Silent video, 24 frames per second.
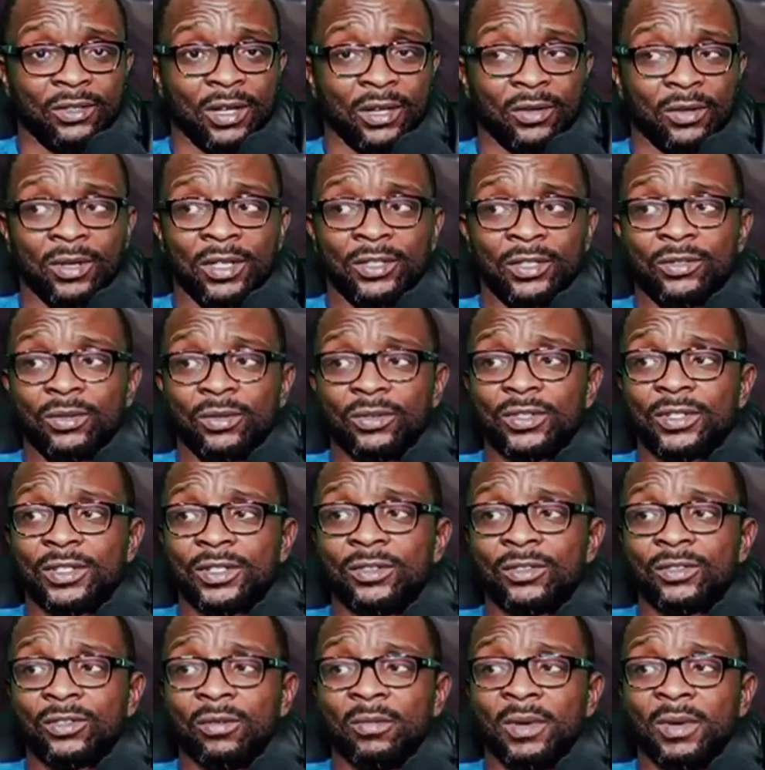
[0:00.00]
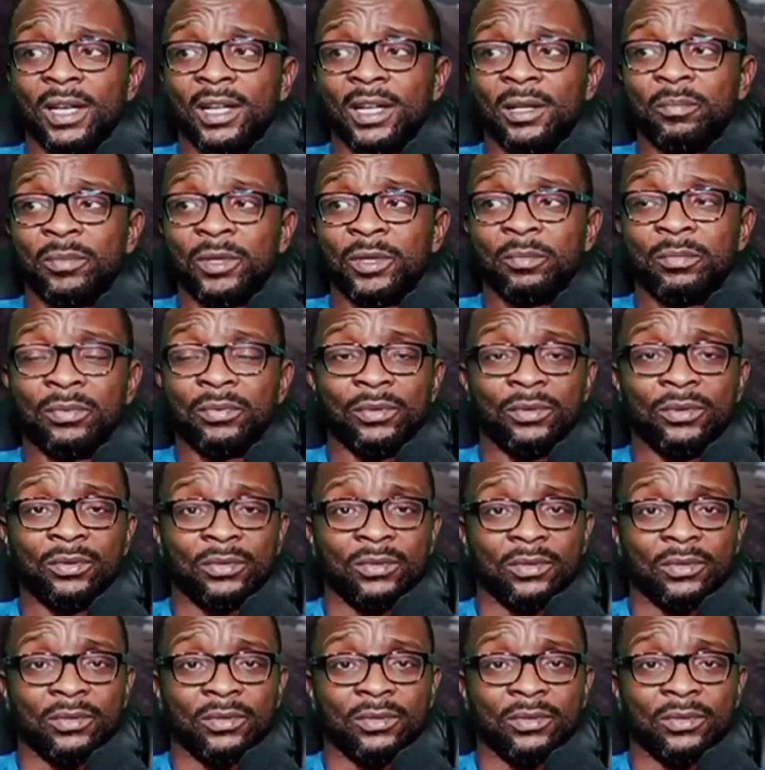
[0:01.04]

are going to see so many people